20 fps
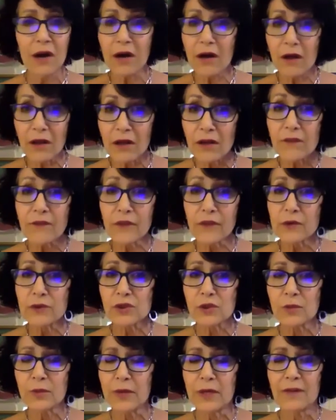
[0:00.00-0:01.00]
All of
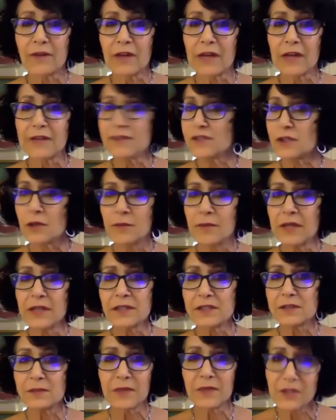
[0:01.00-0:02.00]
those are part of lifestyle
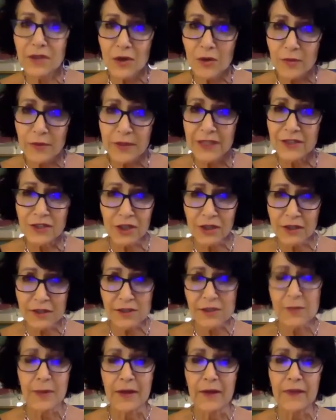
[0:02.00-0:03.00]
medicine, but nobody
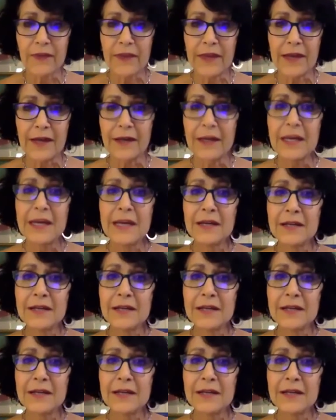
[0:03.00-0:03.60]
talks about that.